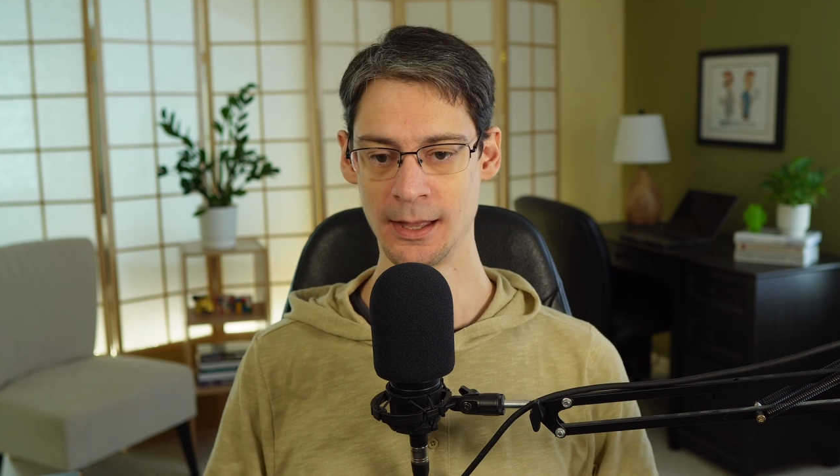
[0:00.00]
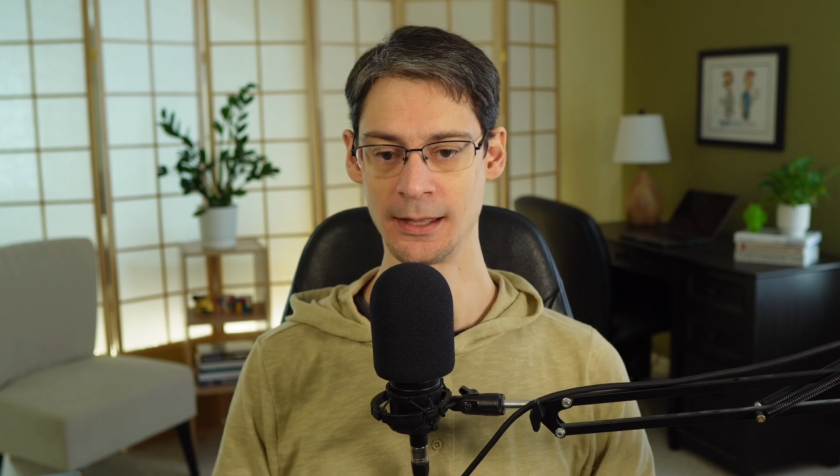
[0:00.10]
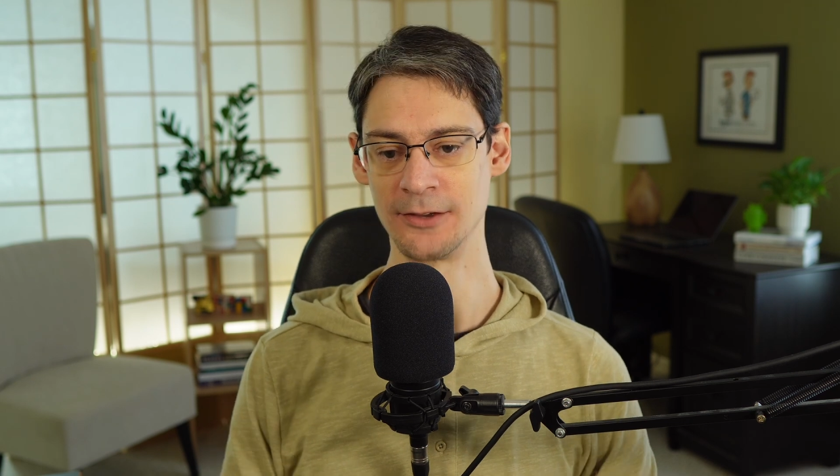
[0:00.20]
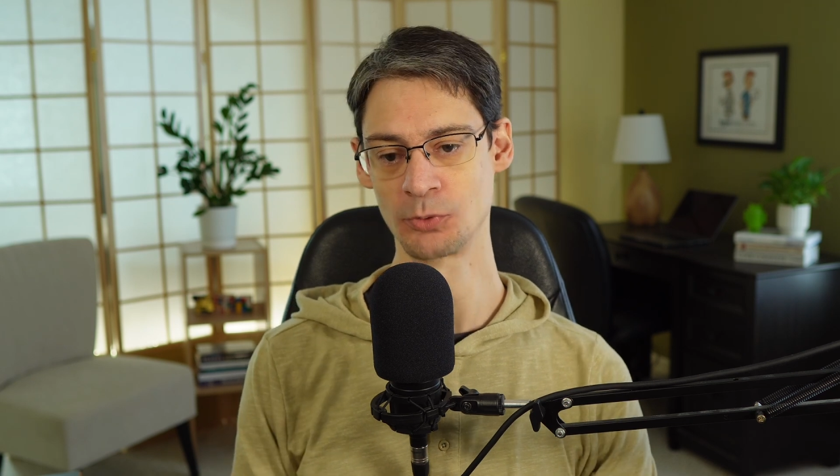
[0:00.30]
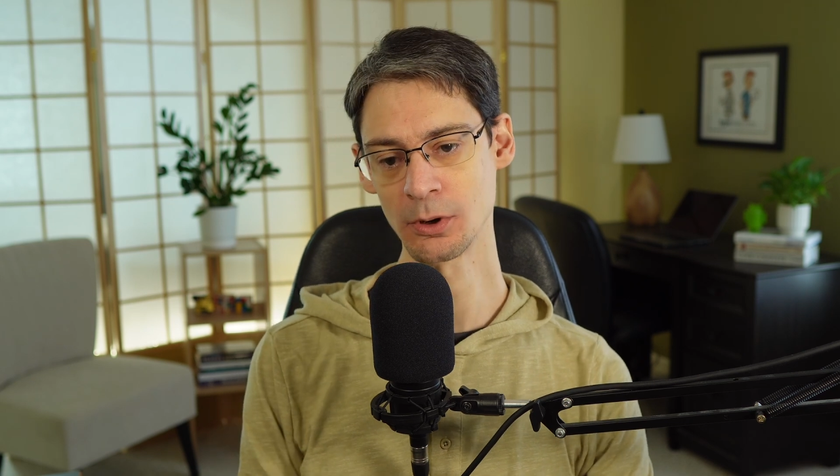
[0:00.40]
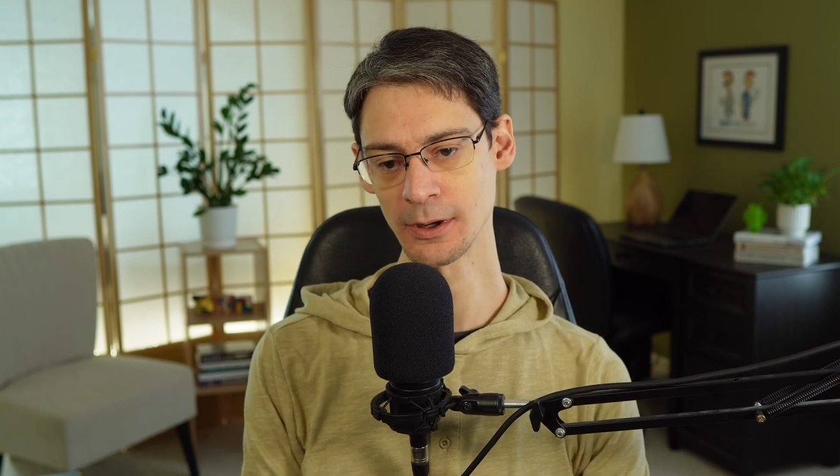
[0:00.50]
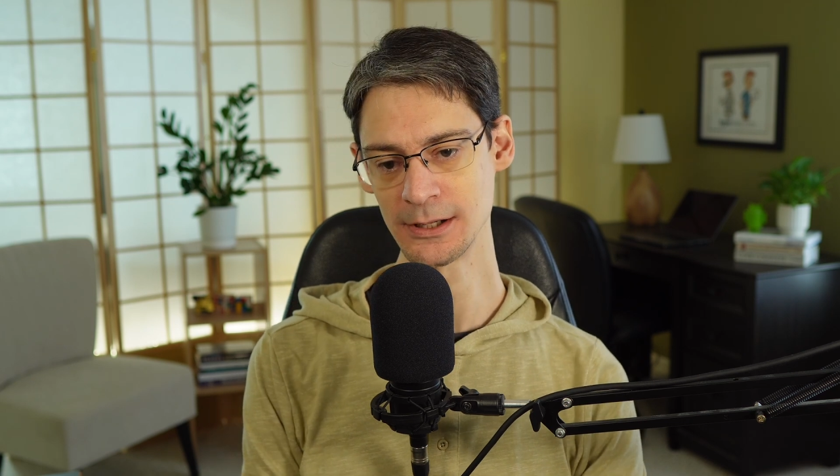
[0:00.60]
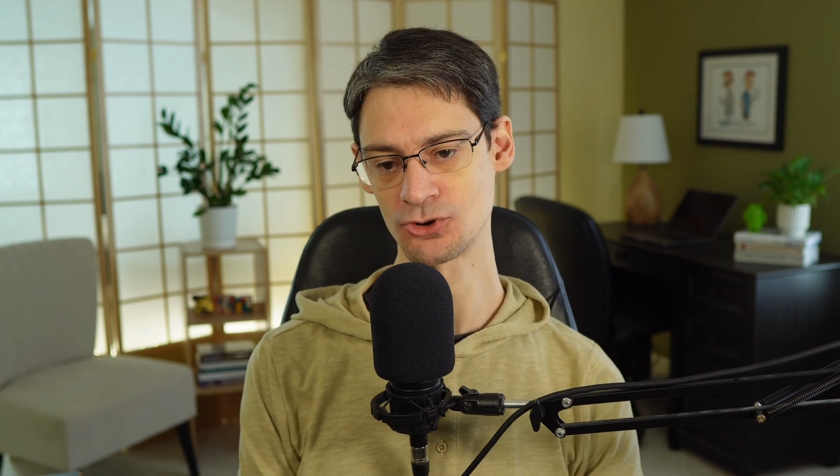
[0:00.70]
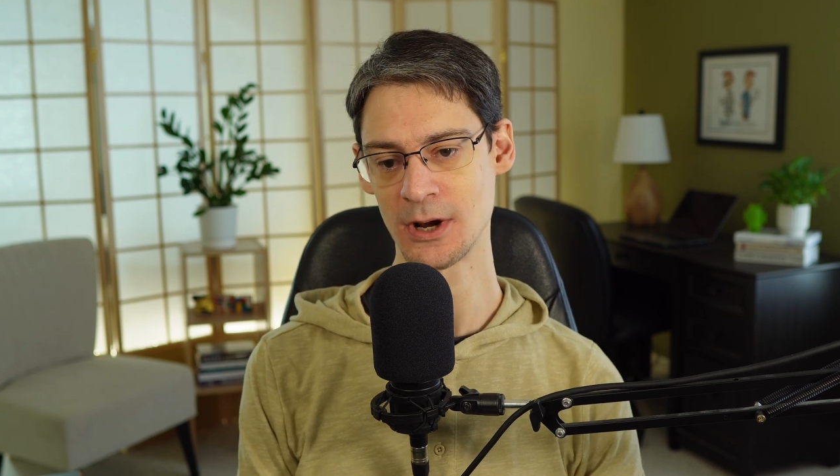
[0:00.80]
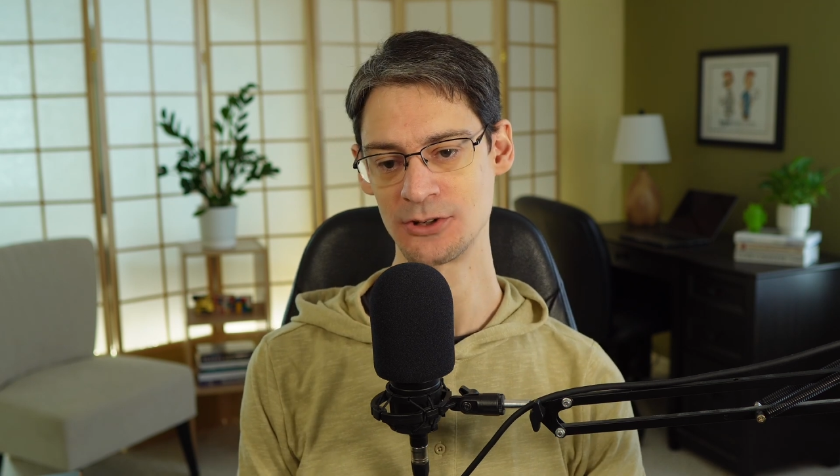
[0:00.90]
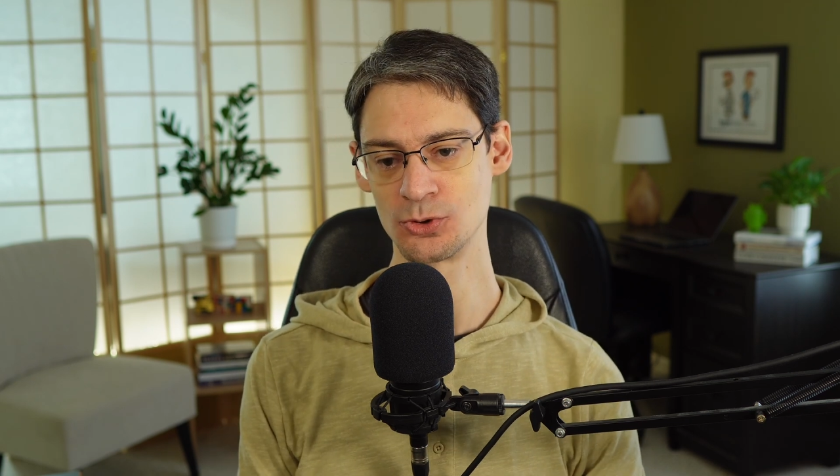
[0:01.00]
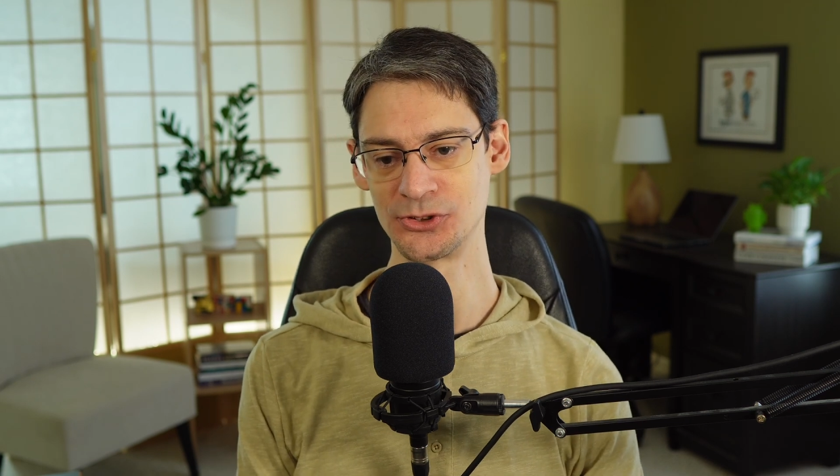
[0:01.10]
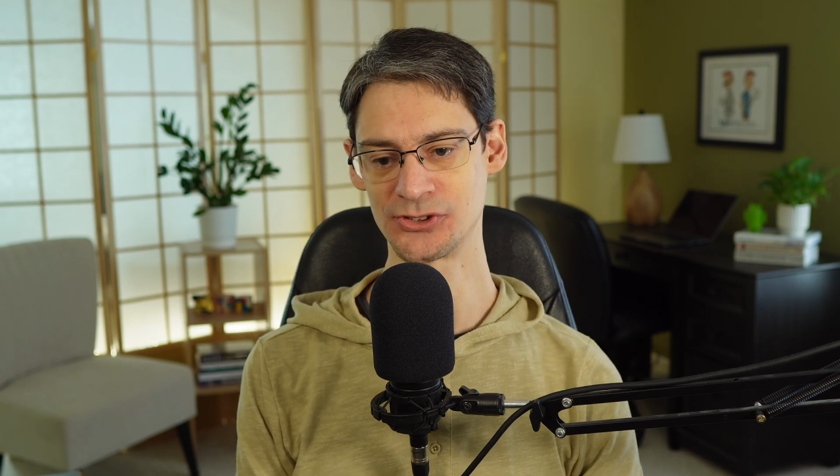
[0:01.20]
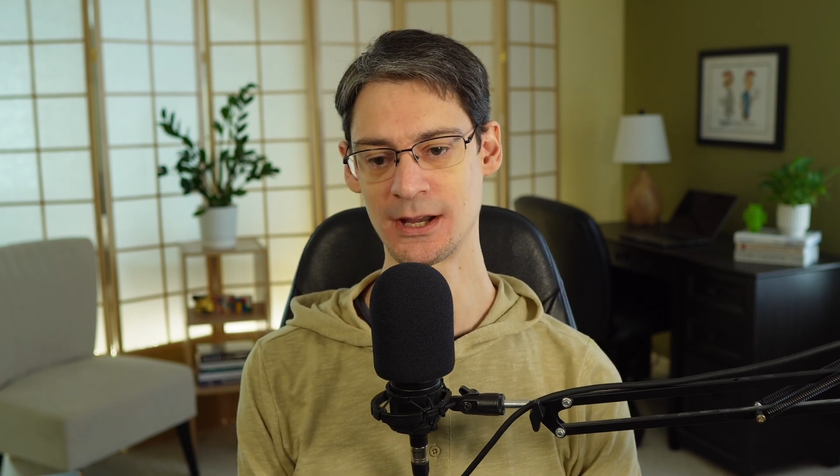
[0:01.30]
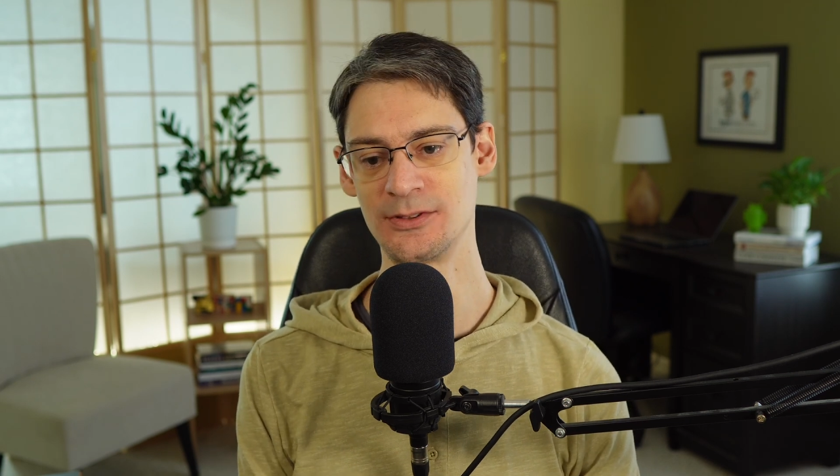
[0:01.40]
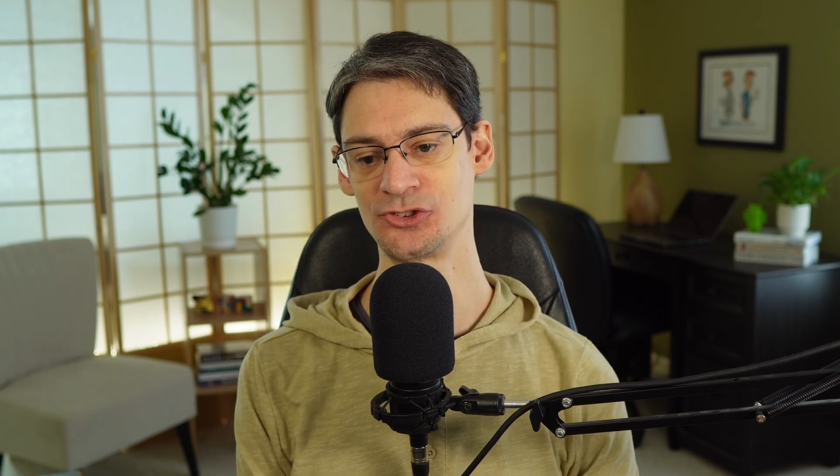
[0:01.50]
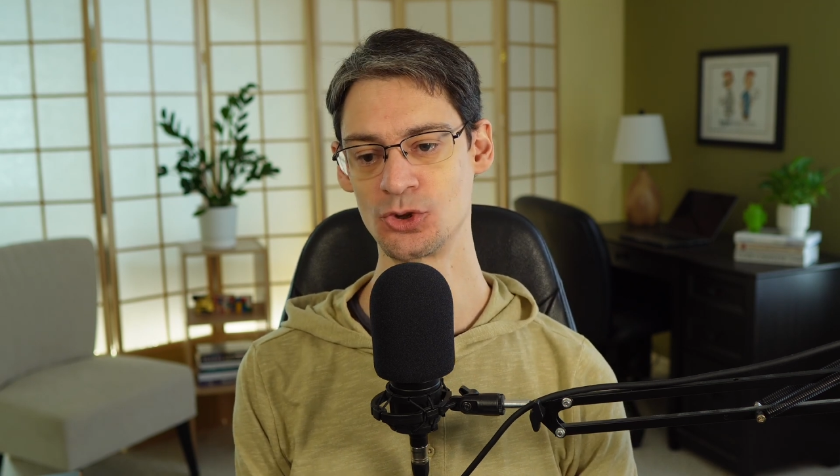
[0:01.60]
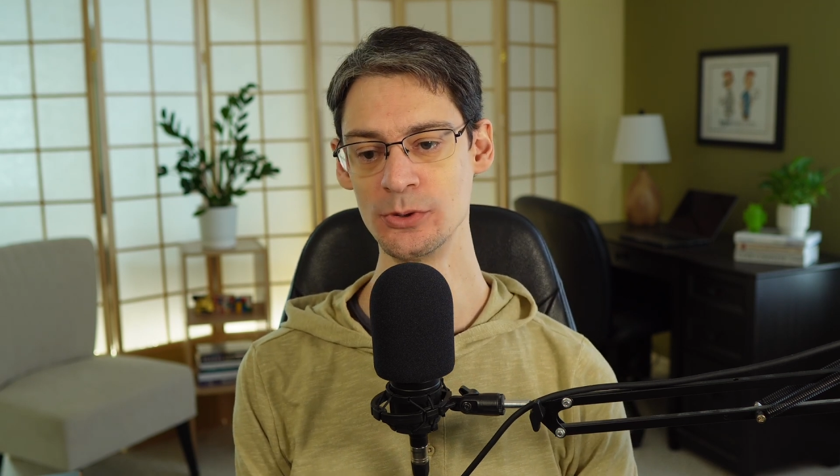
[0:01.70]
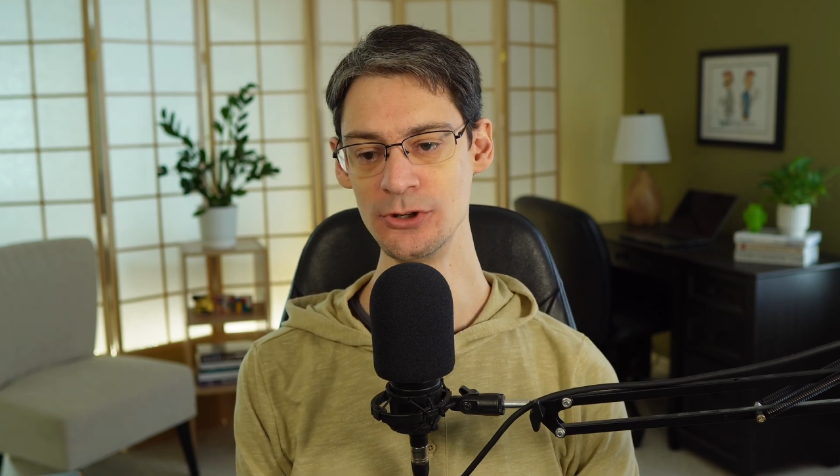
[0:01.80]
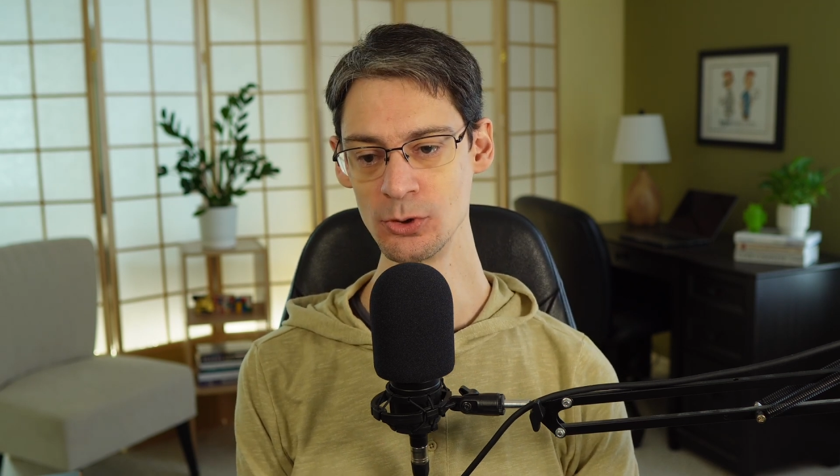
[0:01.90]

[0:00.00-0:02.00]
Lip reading: if we were going to try to assign this to a new